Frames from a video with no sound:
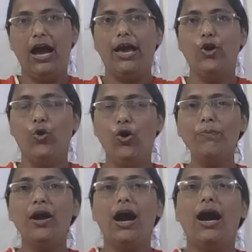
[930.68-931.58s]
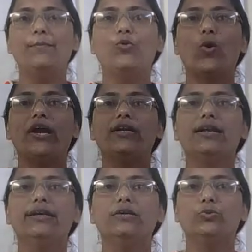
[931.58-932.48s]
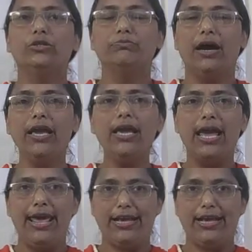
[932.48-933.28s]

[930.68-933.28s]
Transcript: I hope I'm quite clear with my